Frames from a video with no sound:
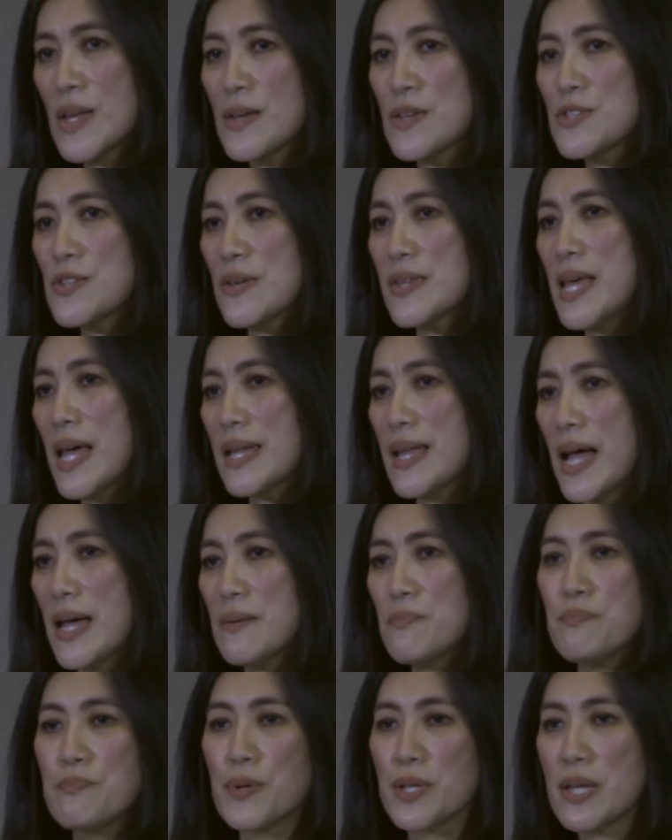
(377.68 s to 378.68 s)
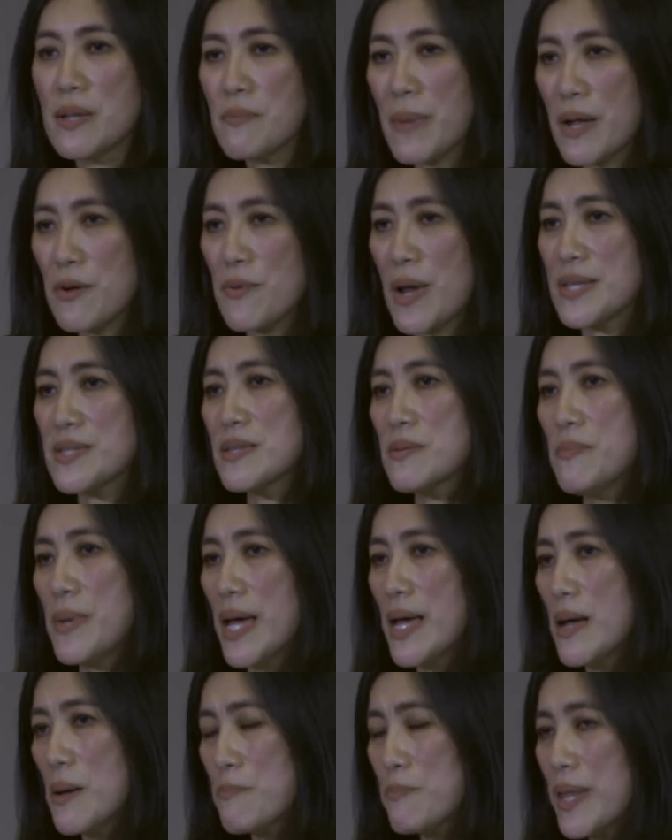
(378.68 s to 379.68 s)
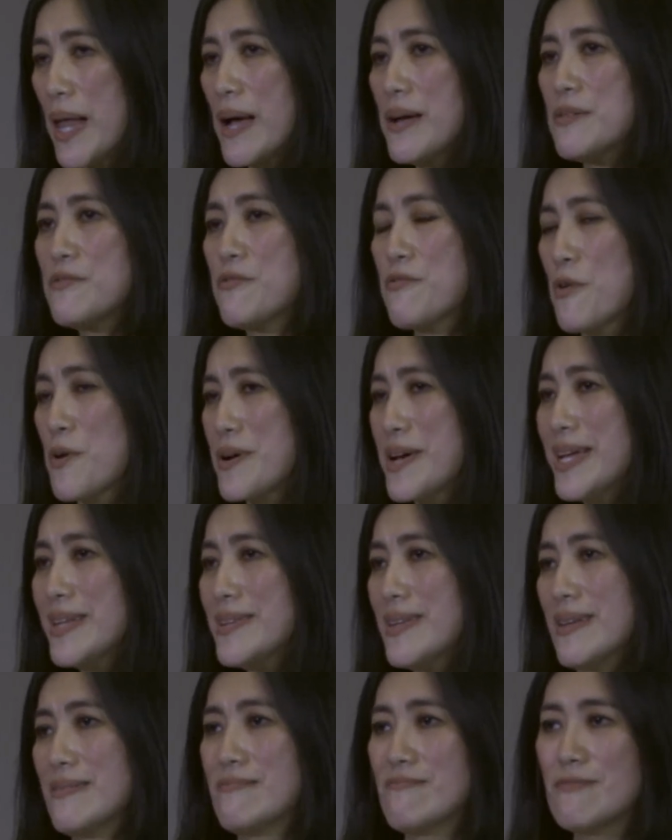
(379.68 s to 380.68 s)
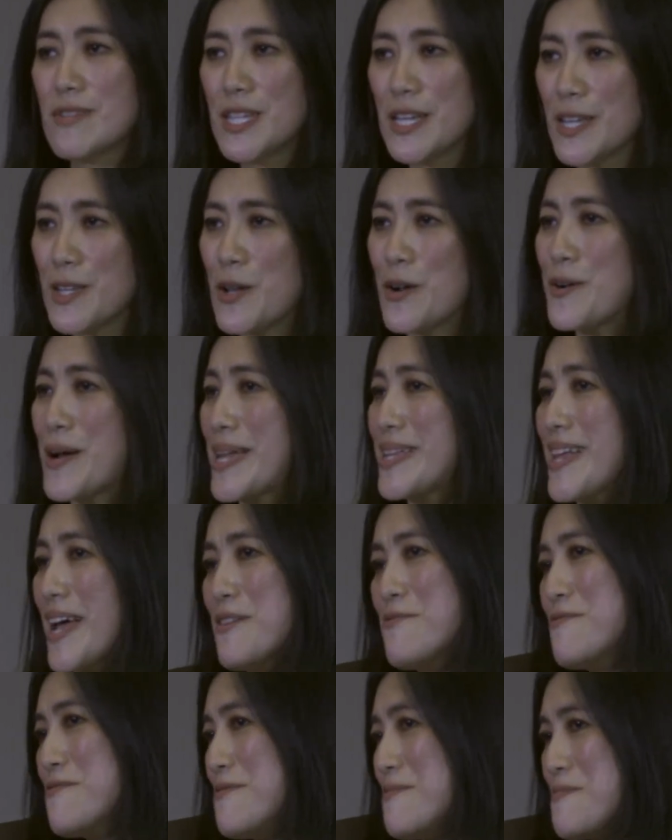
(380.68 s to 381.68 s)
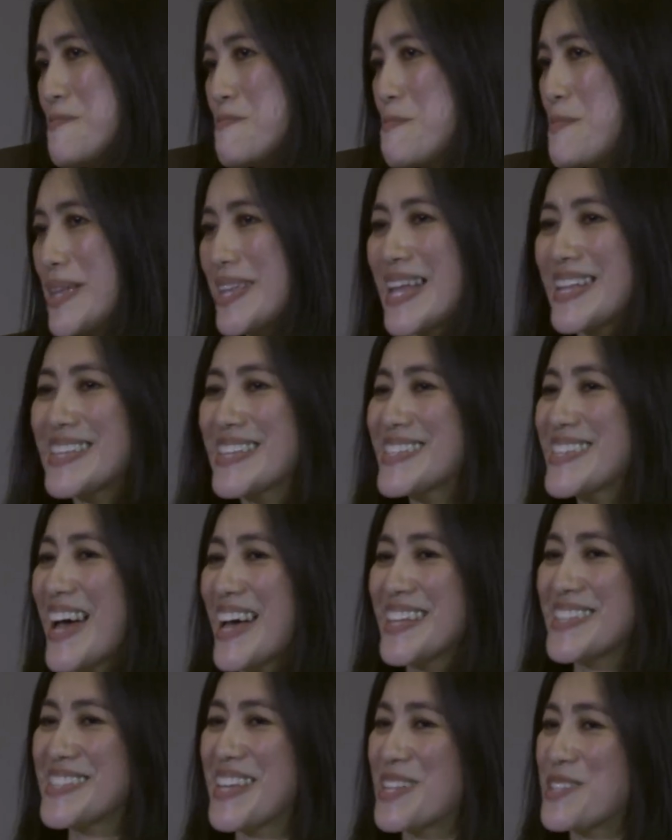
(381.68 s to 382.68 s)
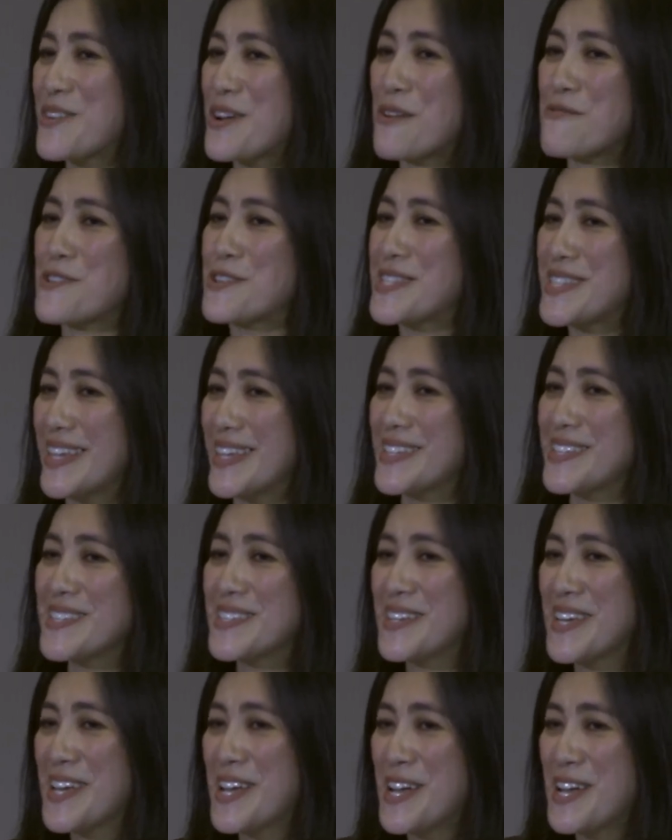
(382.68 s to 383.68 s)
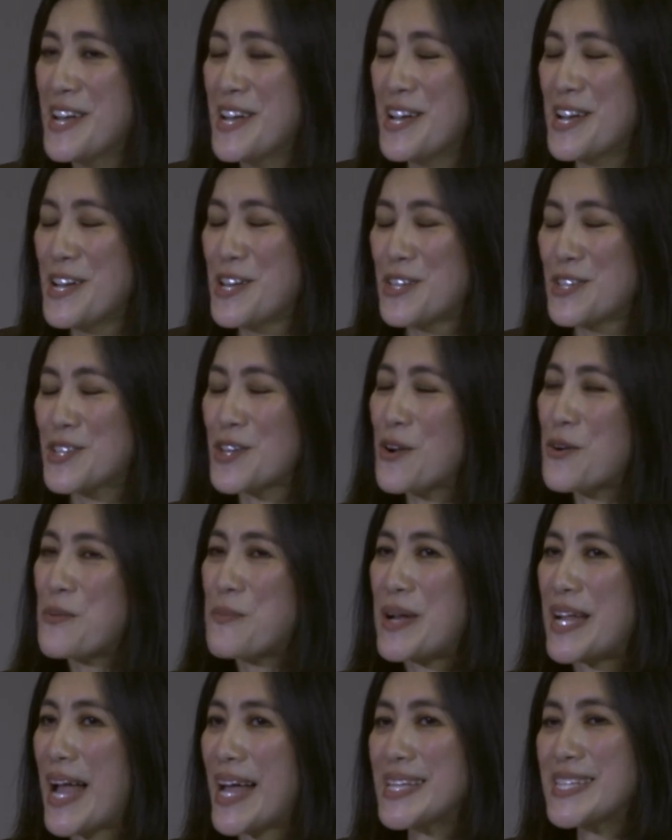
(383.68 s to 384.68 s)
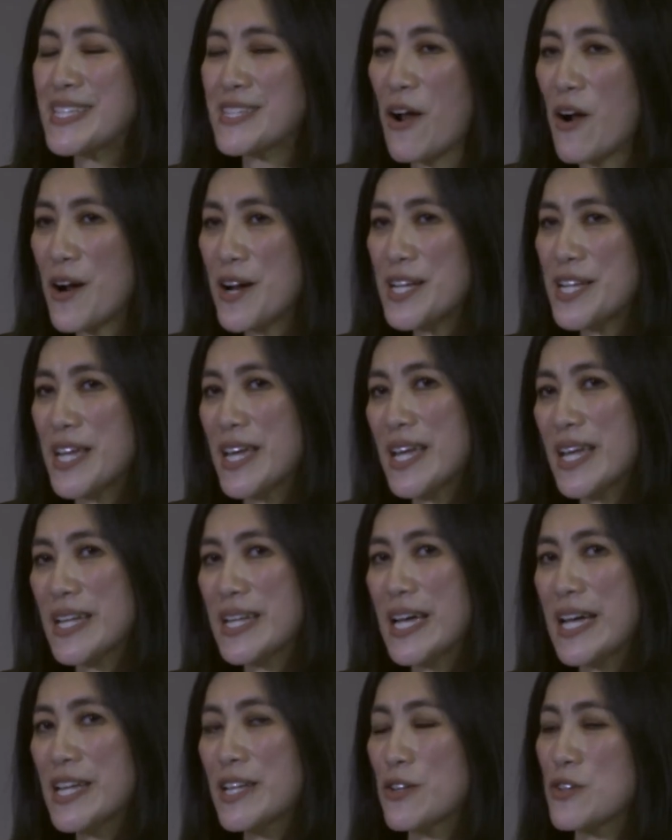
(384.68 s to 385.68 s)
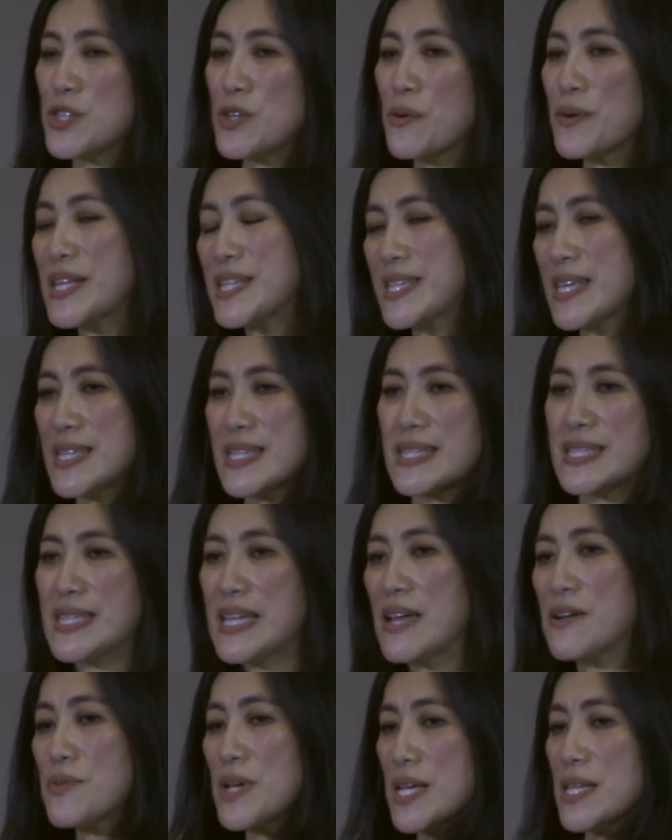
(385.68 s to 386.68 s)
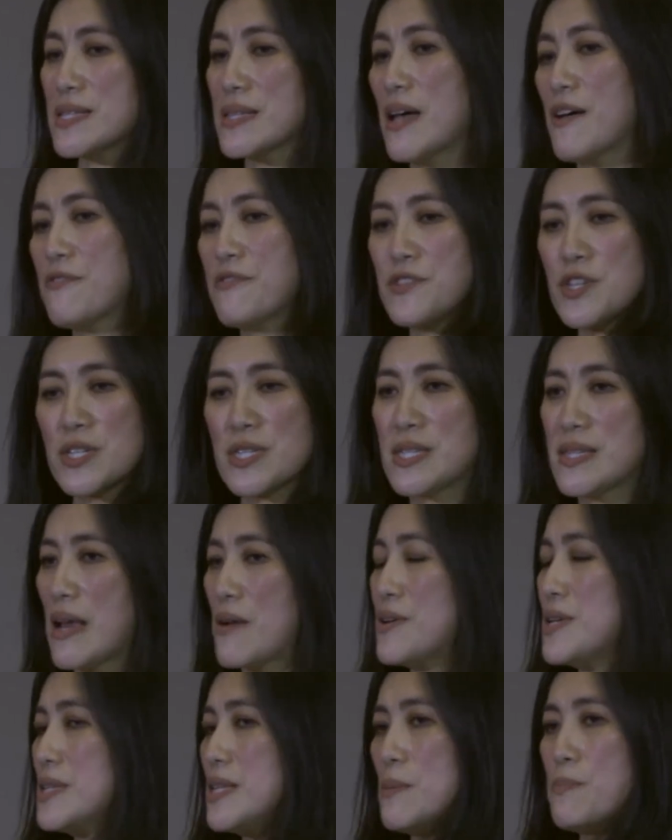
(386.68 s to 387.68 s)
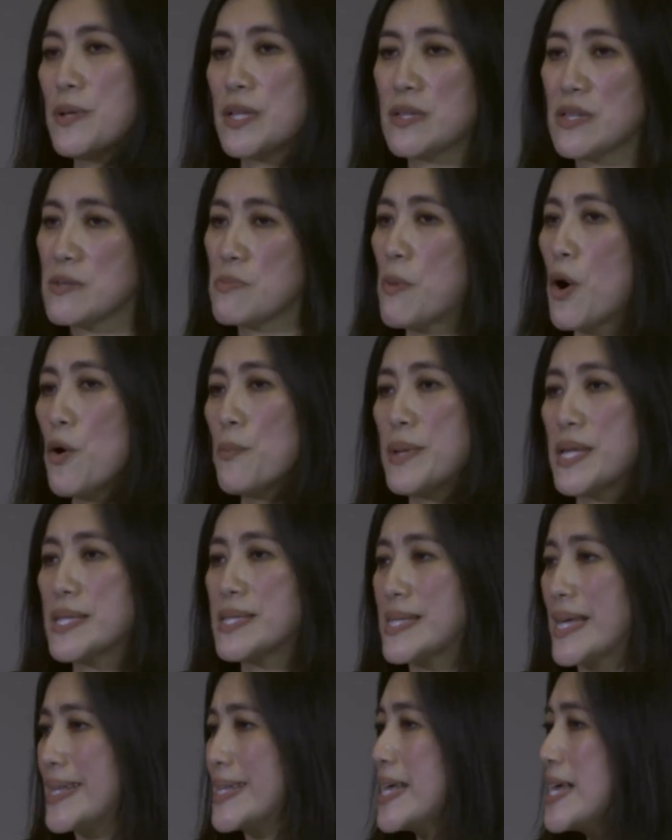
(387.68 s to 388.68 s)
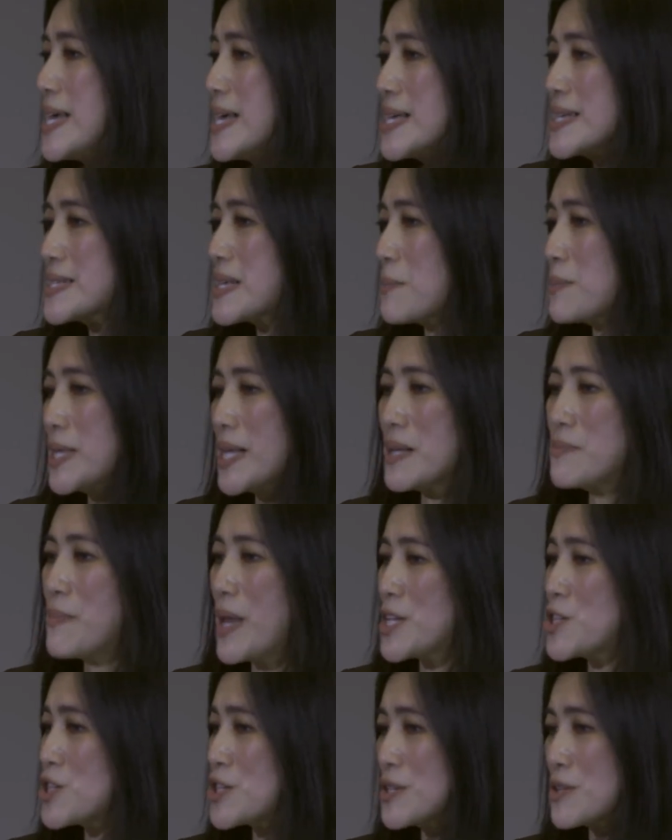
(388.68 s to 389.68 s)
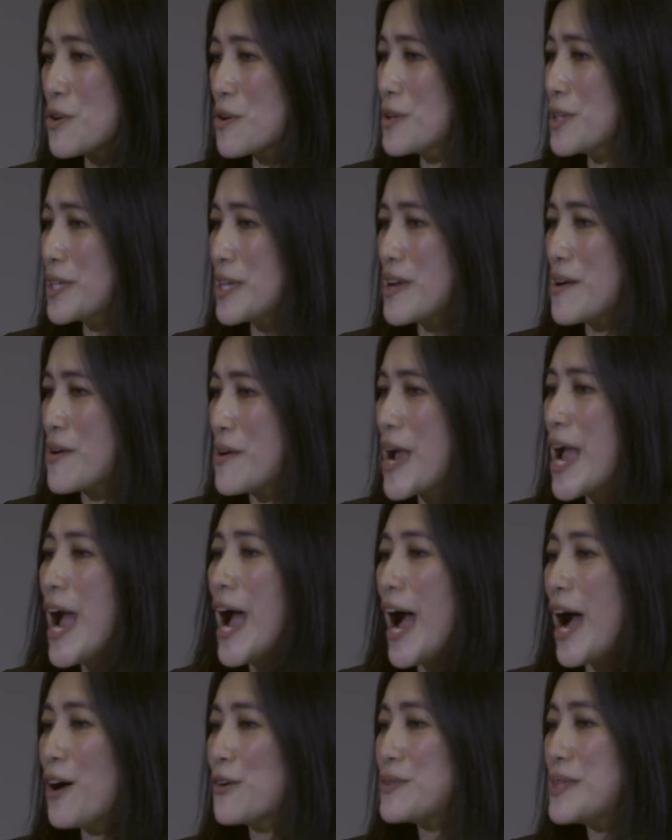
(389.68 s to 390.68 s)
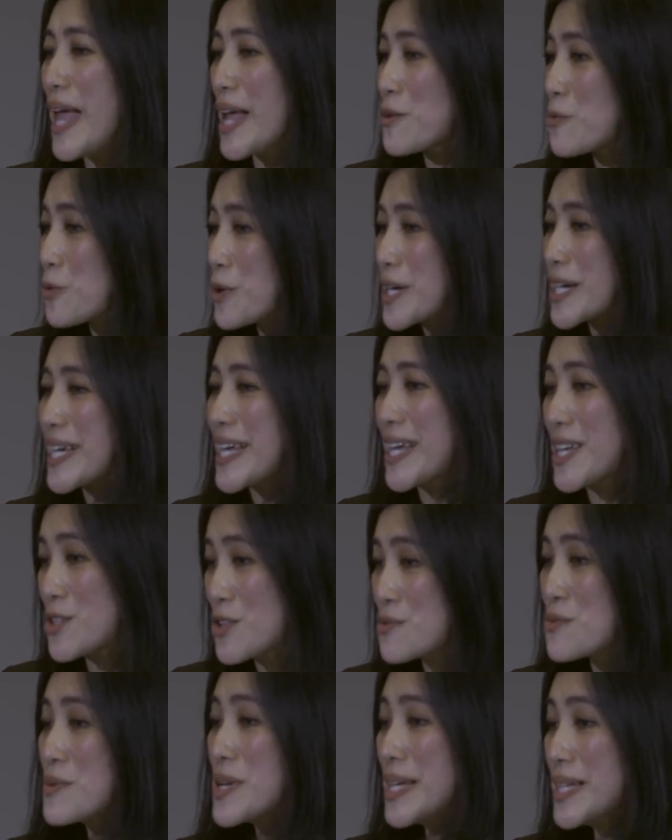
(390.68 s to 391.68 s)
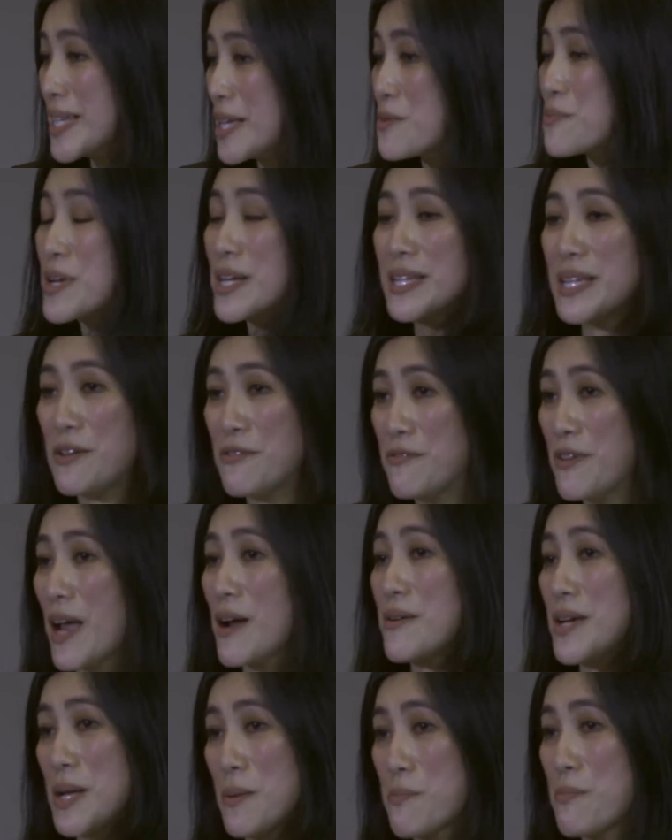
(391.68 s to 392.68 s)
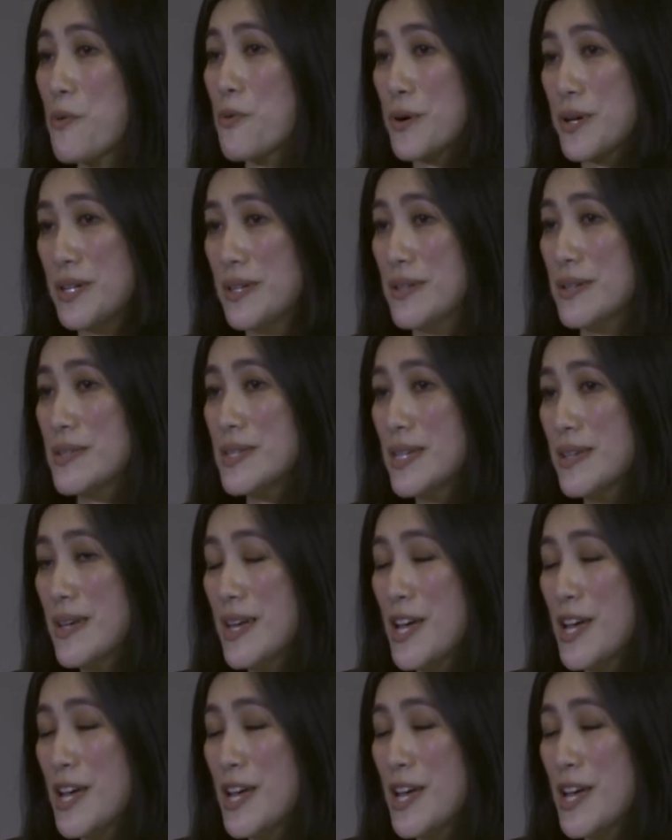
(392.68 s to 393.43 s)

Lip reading: So then I put in my resume, applied for it, and, you know, and I've been at the Science Center ever since. So, but I started, you know, so it's a series of just serendipitous moments, and somebody had mentioned earlier how networking is really, really very important.